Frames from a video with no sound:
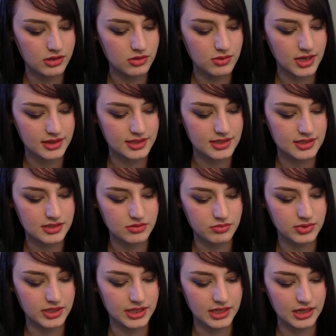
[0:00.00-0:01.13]
You get this
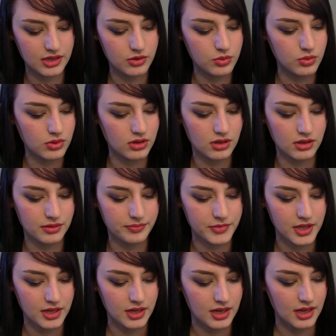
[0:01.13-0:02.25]
really cool
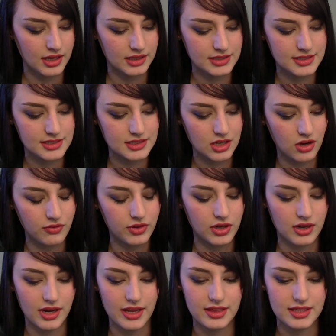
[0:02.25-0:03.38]

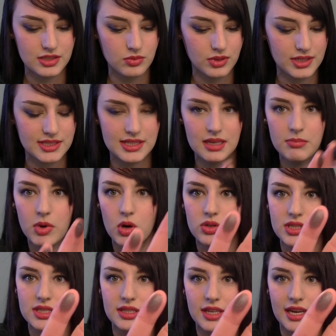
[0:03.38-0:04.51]
silver, and this one is the
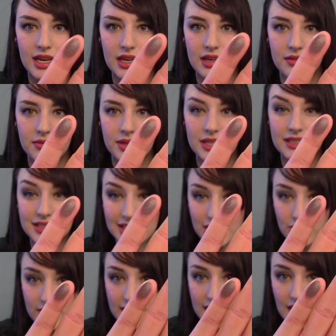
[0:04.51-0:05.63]
most like
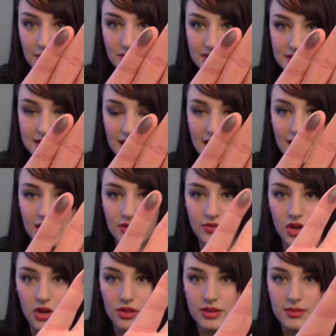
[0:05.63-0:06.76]
glittery, I would say, out of
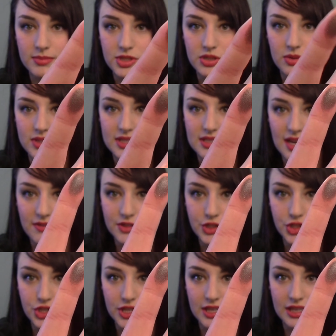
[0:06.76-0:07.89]
all of them. So it does have a
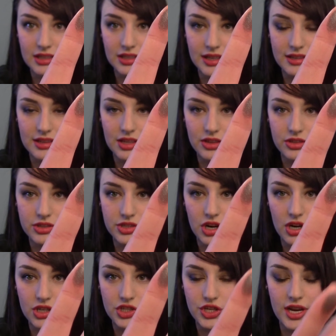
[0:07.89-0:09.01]
sheen like the other
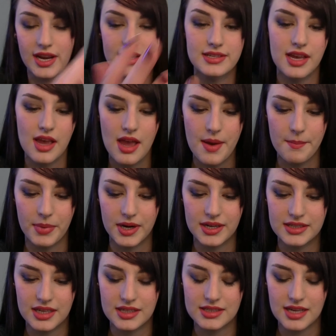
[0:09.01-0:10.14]
dark shades, but
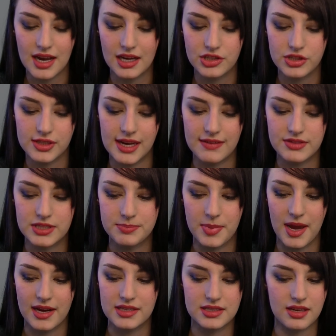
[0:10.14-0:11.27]
it does actually have
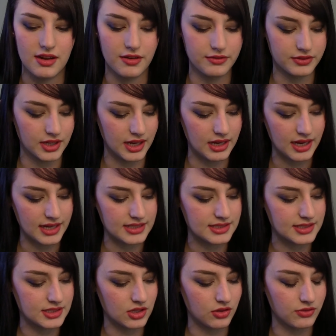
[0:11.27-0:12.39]
specks of like a
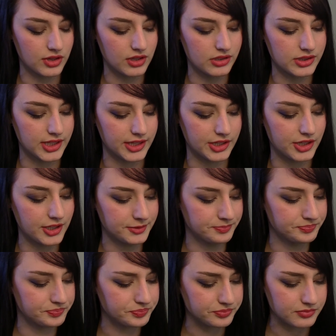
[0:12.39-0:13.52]
silver glitter.